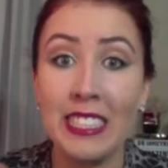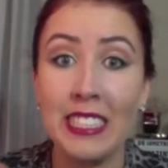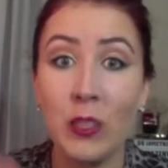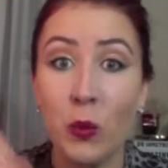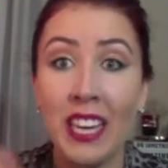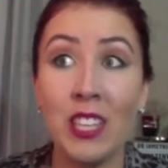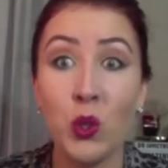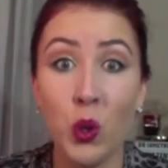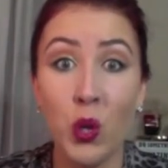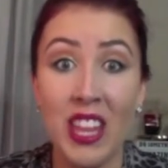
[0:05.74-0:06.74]
we're gonna
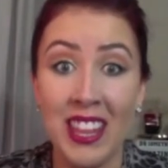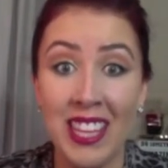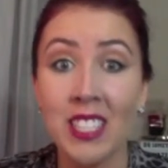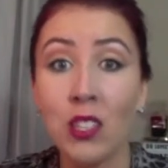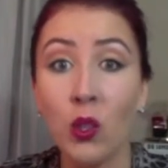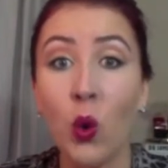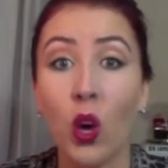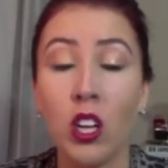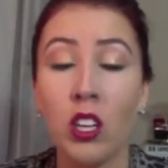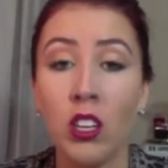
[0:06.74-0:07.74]
do this
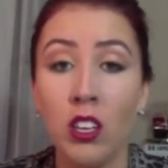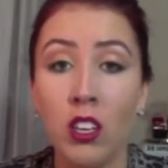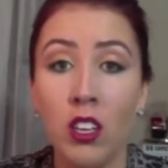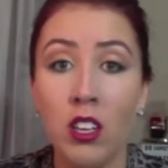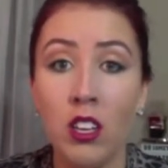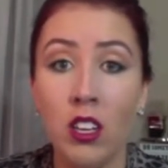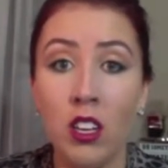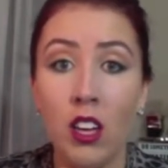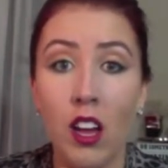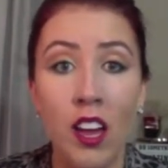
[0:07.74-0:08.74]
look.
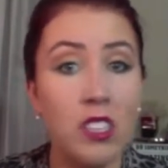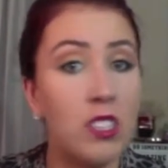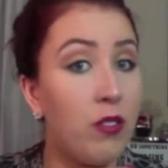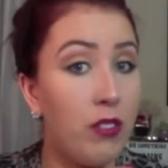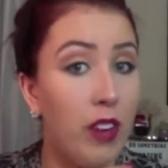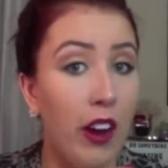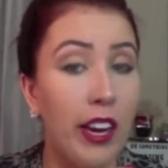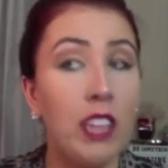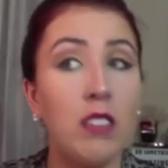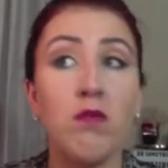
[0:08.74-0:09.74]
And it's
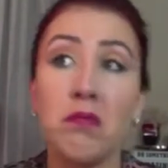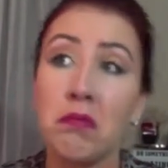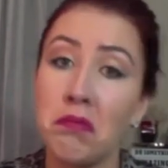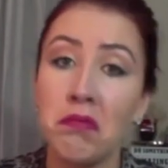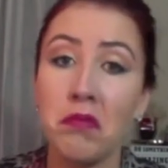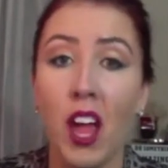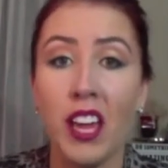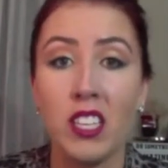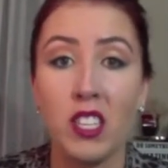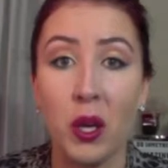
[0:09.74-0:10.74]
very, I
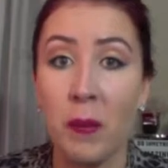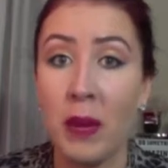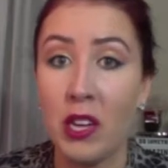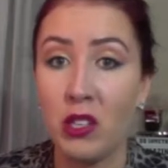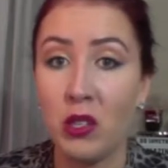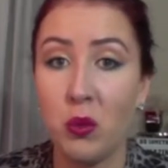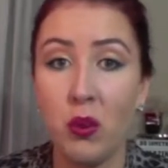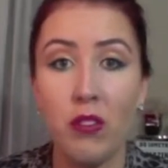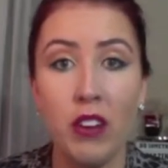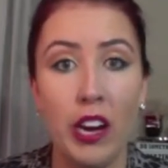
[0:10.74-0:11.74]
guess it could be
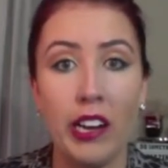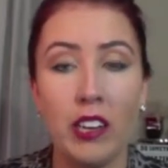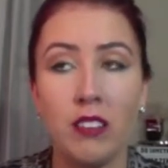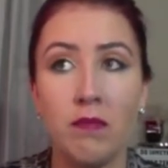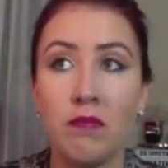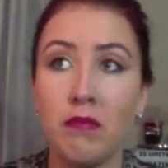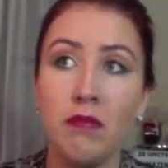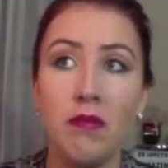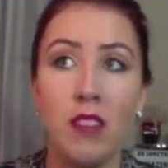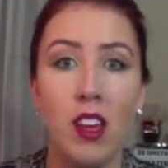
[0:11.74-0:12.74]
unusual,
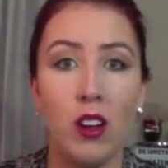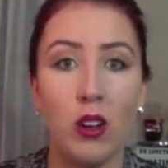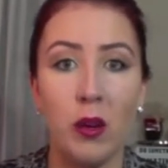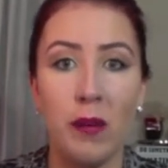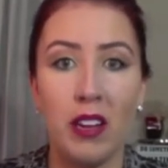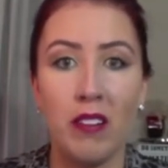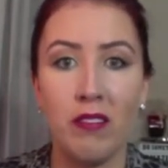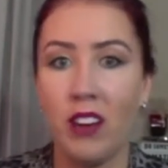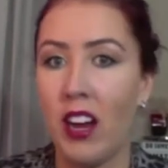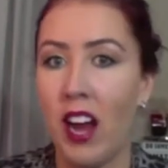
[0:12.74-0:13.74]
could be
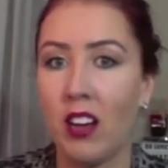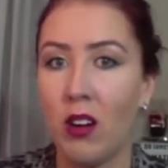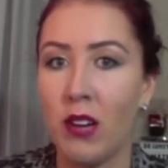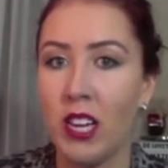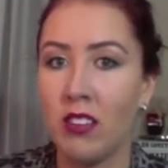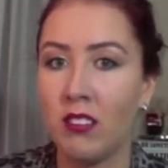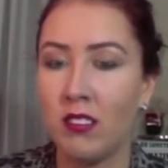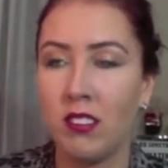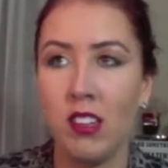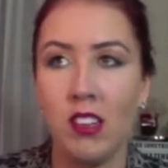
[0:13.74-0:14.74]
very outgoing.
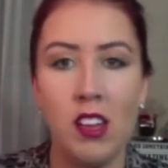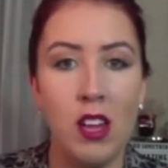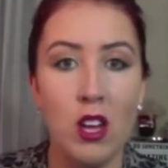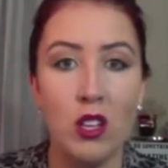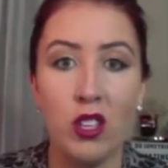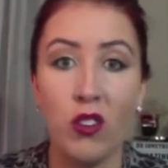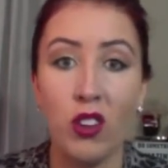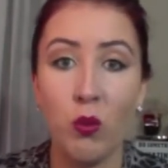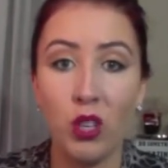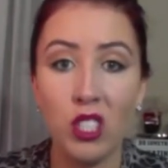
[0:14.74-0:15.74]
So if you
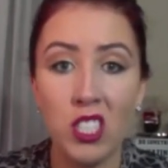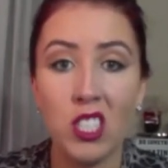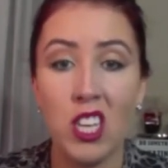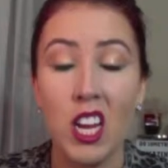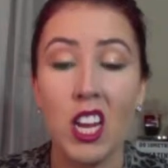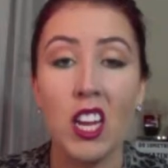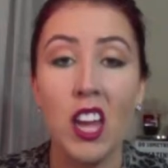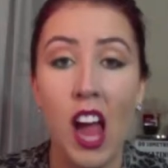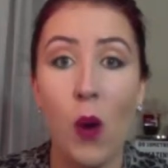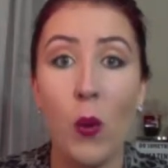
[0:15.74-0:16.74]
want to see
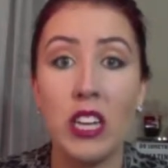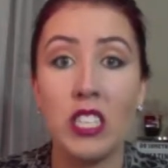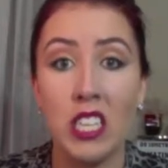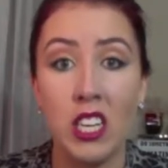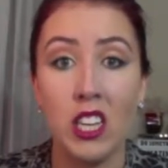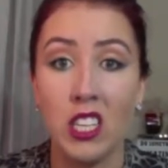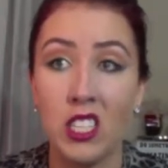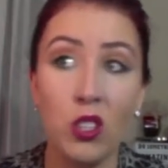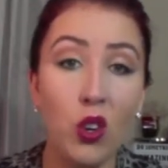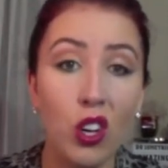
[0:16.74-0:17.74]
how I did this
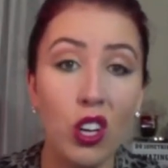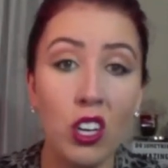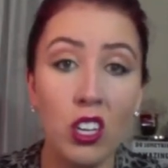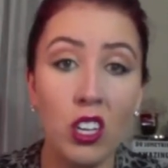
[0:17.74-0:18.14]
look